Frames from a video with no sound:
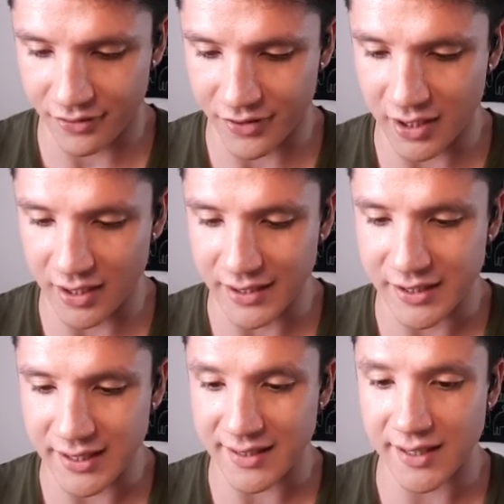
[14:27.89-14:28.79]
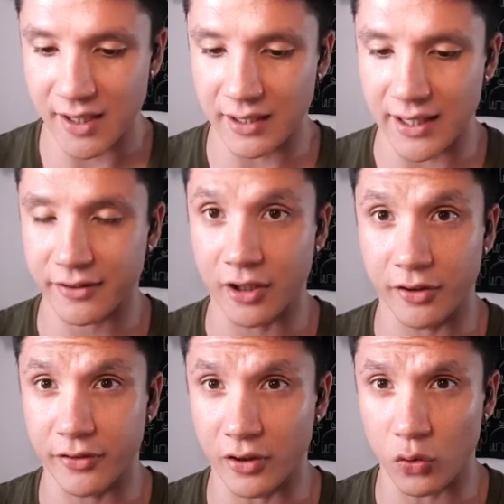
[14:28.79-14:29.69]
the detail, like
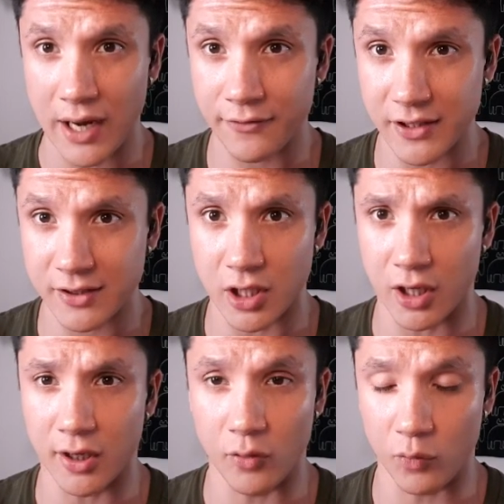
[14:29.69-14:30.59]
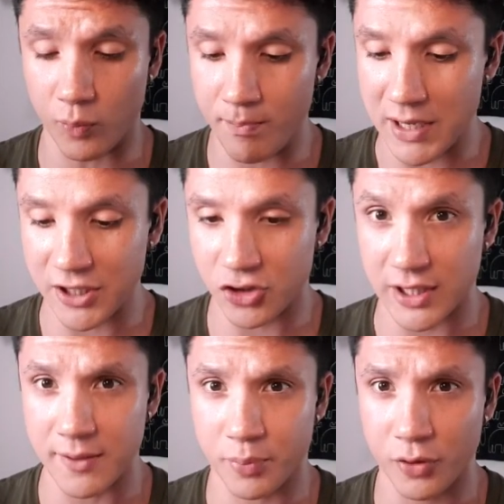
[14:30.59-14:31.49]
the graphics are
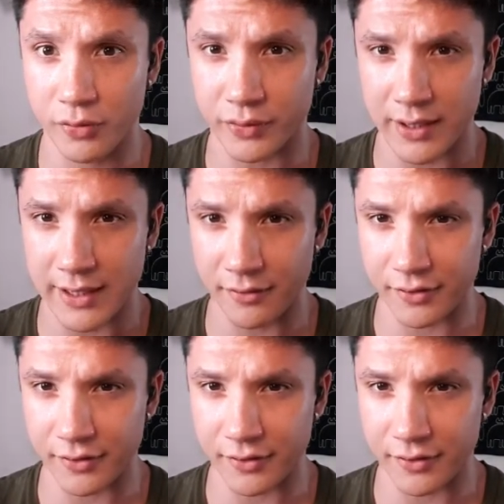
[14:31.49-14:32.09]
majorly improved right now.